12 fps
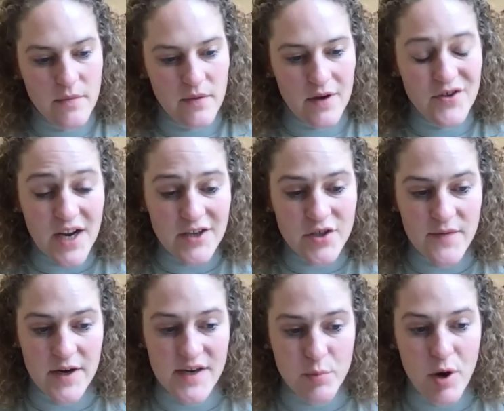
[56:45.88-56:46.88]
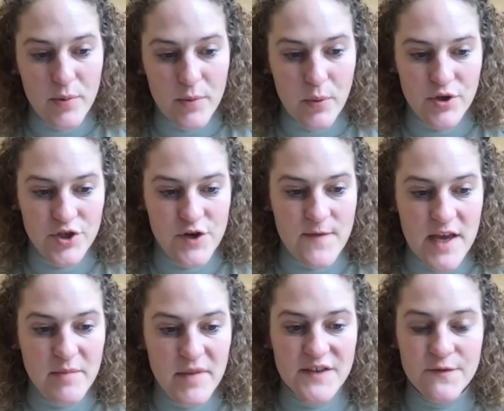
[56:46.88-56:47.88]
there's actually a very small proportion of
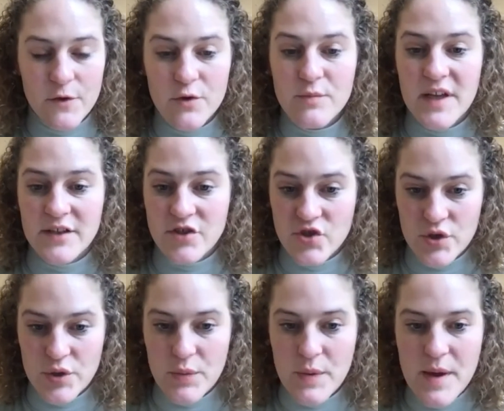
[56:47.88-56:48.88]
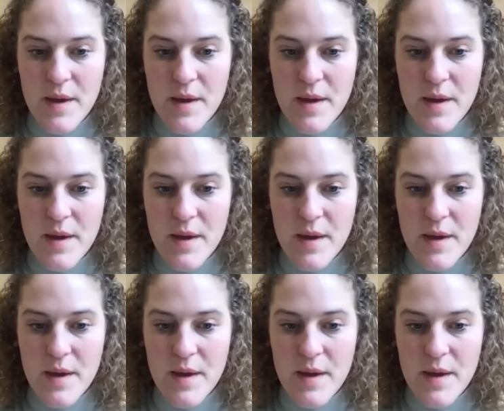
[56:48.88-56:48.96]
inmates for whom that's true.